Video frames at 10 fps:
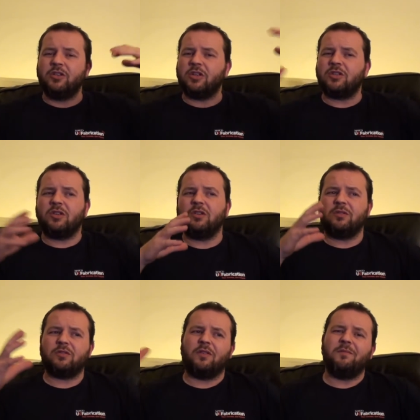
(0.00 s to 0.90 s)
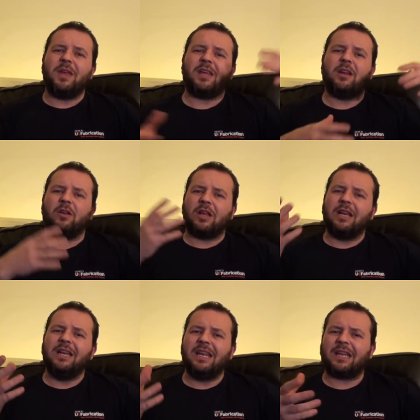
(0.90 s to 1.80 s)
just to sort of make it look a
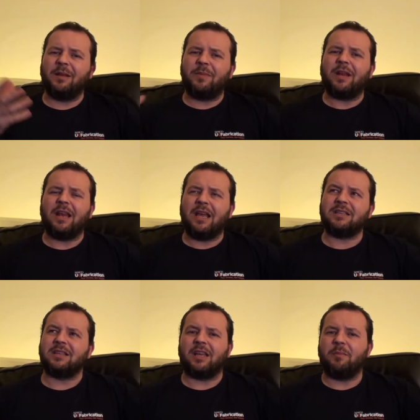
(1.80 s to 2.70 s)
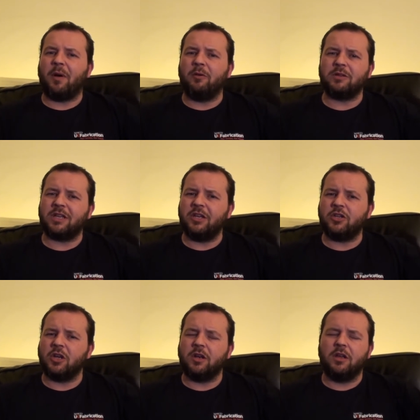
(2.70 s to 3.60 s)
little bit less like a power
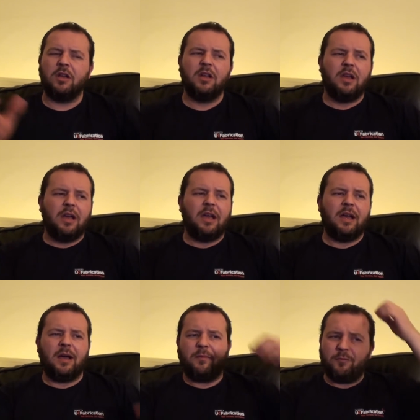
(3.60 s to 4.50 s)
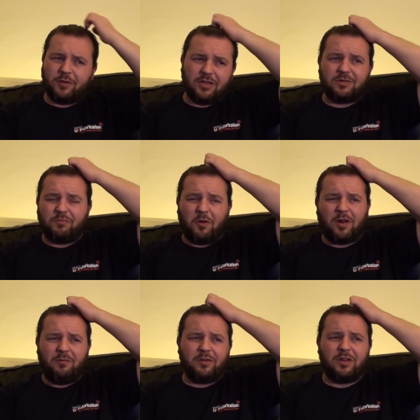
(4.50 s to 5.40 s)
station, uh, which is
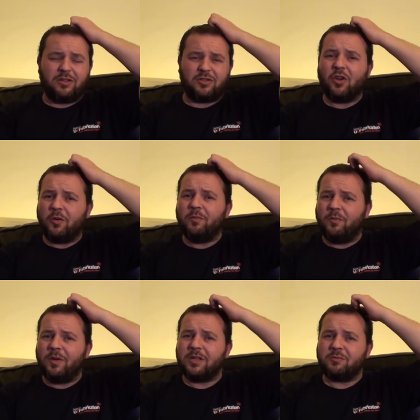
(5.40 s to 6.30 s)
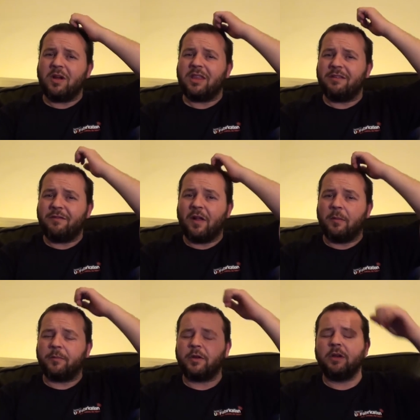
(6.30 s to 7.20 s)
what I would assume is where they
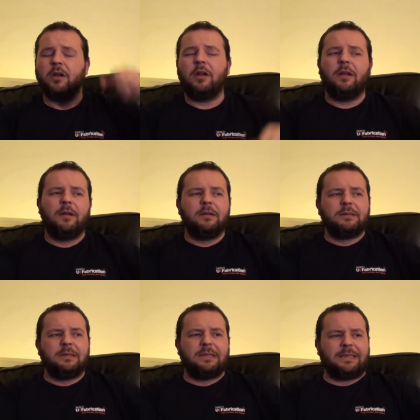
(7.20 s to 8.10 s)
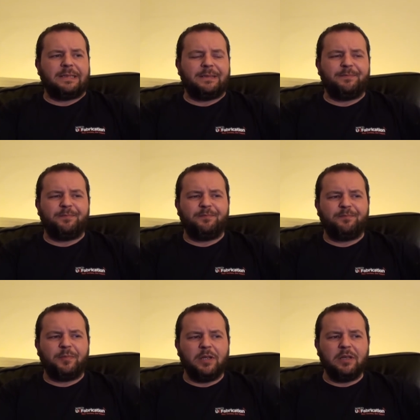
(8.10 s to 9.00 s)
filmed. Um,
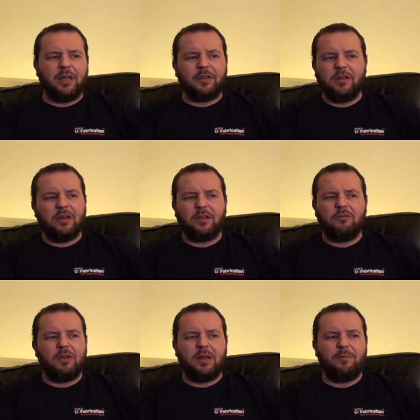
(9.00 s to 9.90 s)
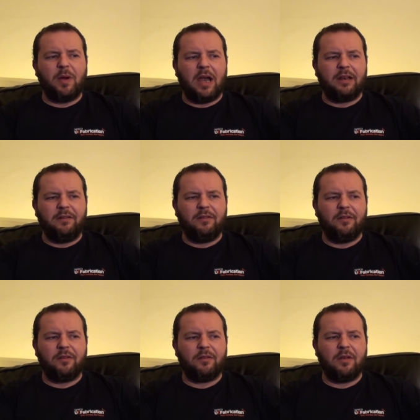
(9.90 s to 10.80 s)
but nothing, nothing really bad.
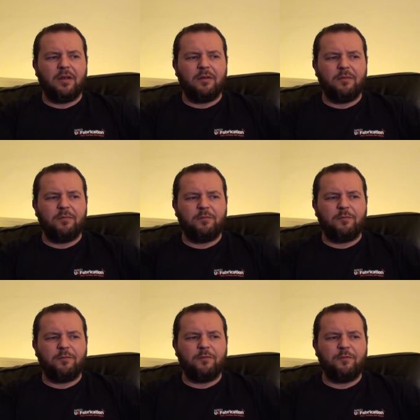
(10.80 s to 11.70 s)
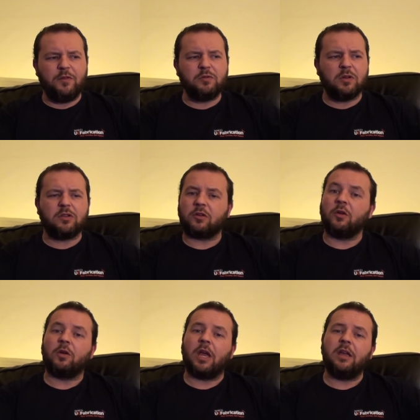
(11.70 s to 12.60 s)
Um, Visuals
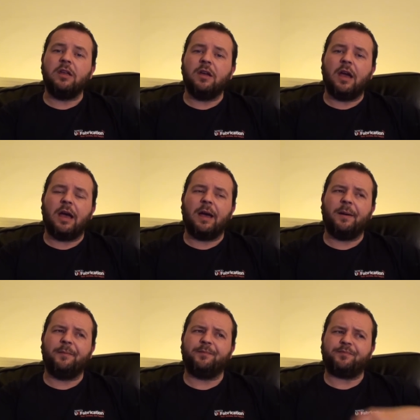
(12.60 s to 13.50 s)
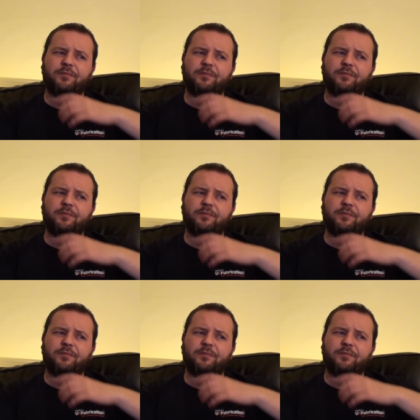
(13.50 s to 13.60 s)
looked okay. Um,